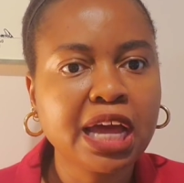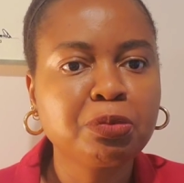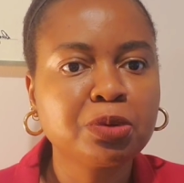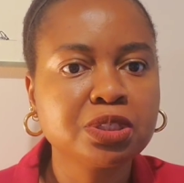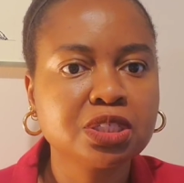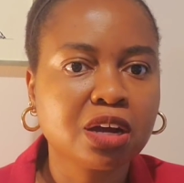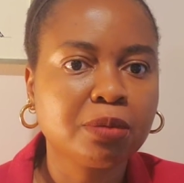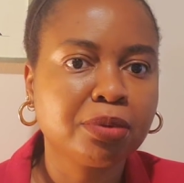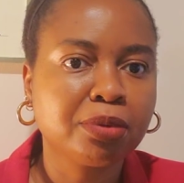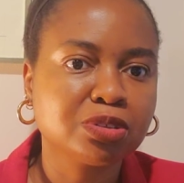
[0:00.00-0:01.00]
and we'll talk
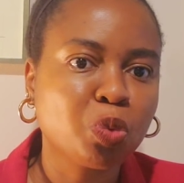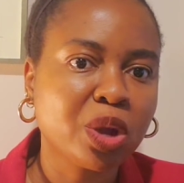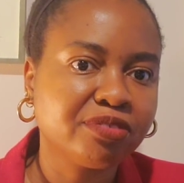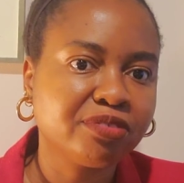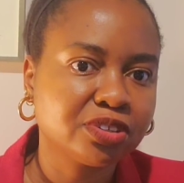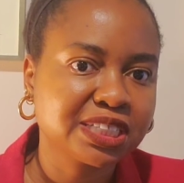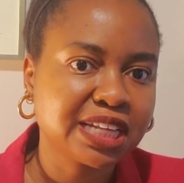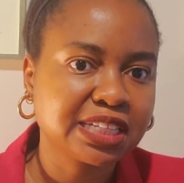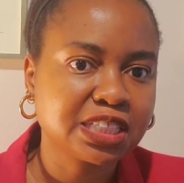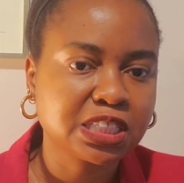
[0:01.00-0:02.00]
about waivers
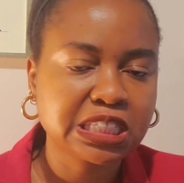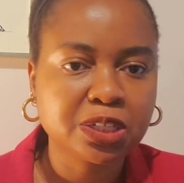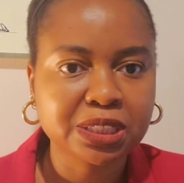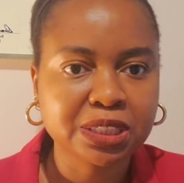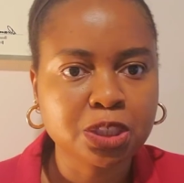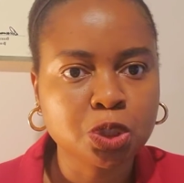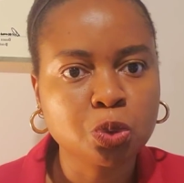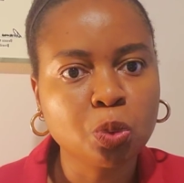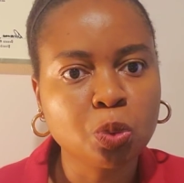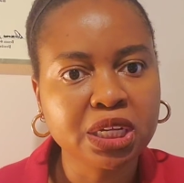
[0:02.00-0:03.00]
and secret
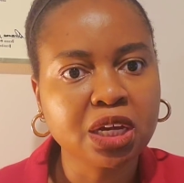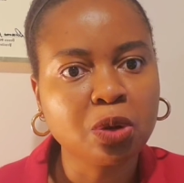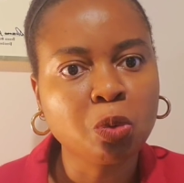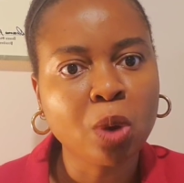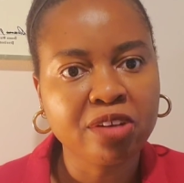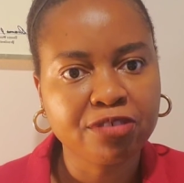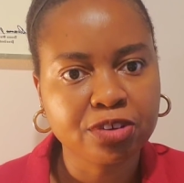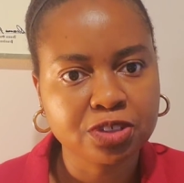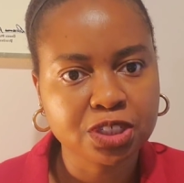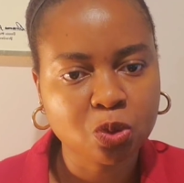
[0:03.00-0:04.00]
to winning waivers.